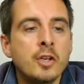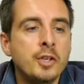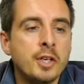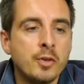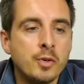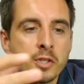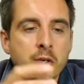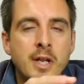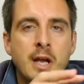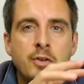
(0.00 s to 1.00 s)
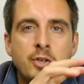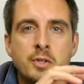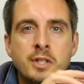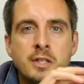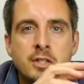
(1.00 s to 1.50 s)
you can also now
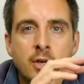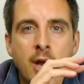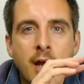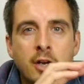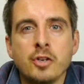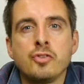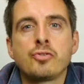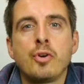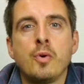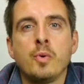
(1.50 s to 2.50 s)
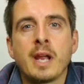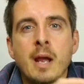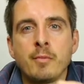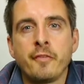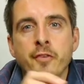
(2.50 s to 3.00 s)
use it to control
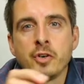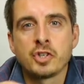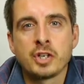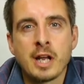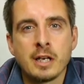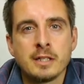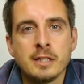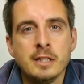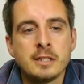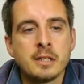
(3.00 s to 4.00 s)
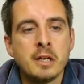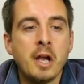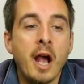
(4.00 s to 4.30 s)
camera functionalities.